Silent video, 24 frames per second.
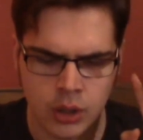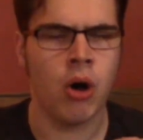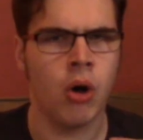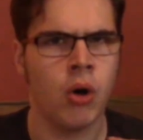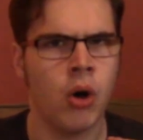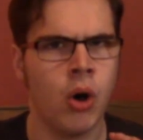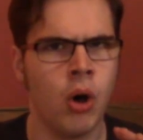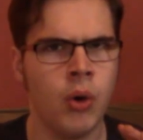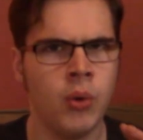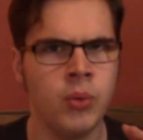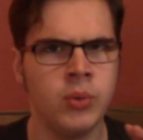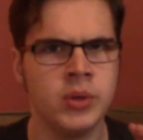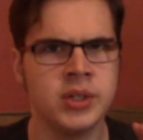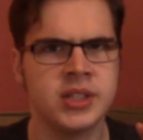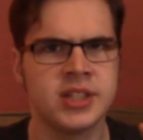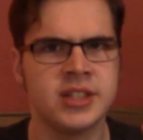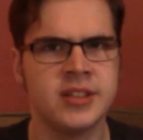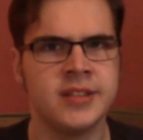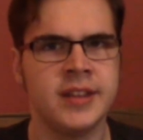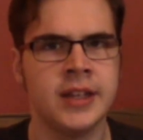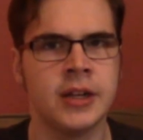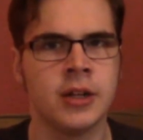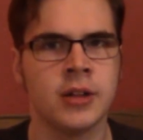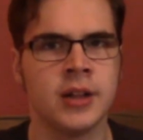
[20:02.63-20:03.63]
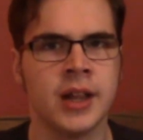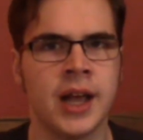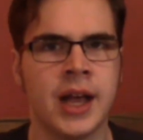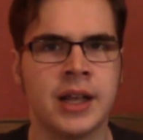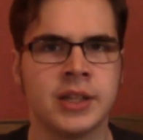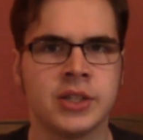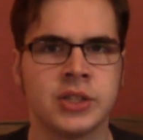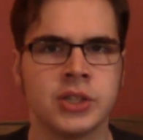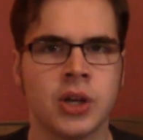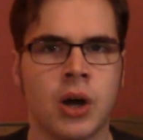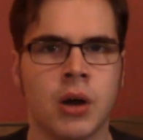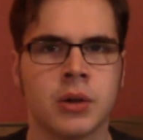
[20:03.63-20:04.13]
All was still as
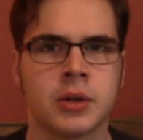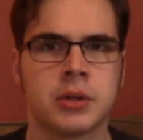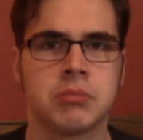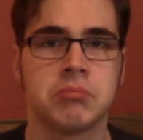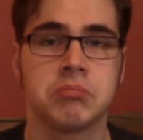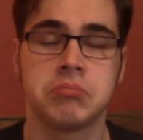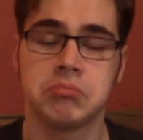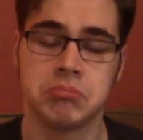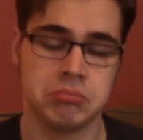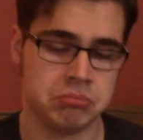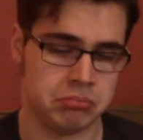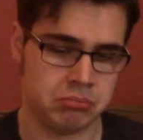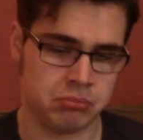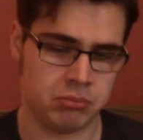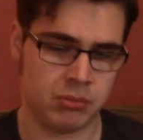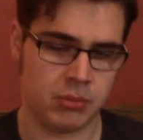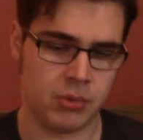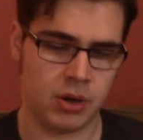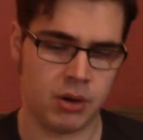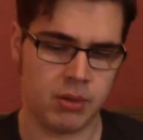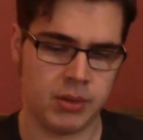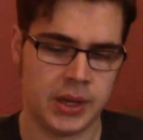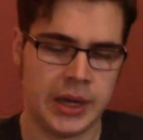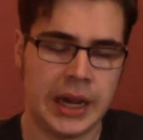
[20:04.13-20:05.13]
sought. then